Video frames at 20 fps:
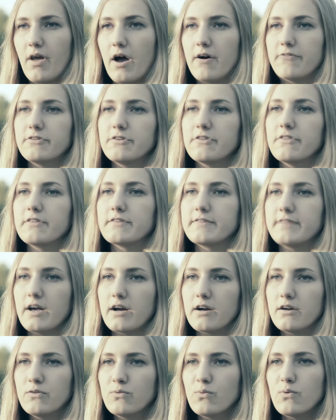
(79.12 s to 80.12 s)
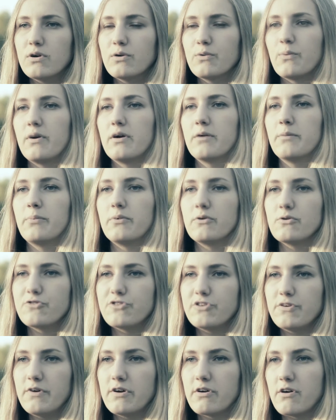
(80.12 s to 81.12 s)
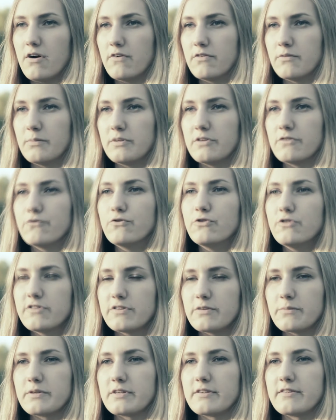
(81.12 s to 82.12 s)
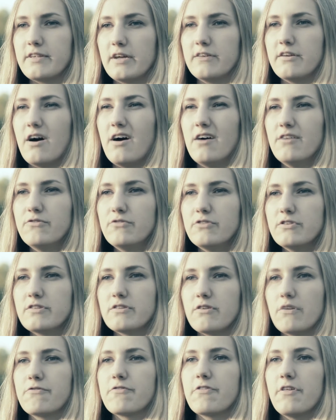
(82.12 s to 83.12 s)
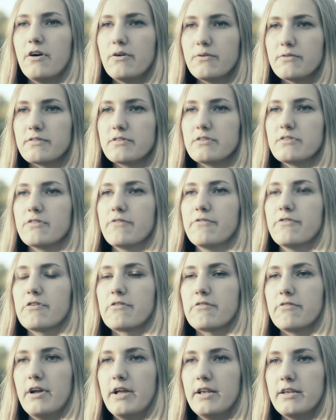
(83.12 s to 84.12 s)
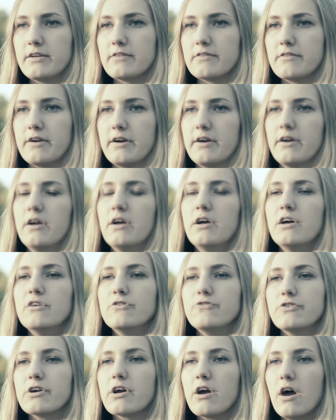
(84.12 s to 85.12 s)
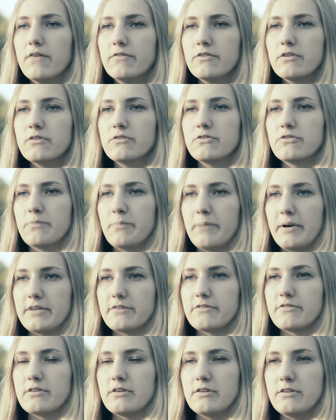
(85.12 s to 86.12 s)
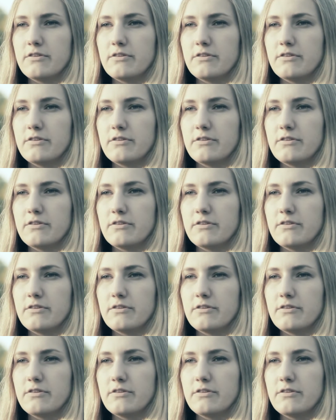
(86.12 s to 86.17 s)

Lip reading: After the Second World War, Bolshevik government forcibly sent hundreds of thousands of Ukrainians there to recover the Donbas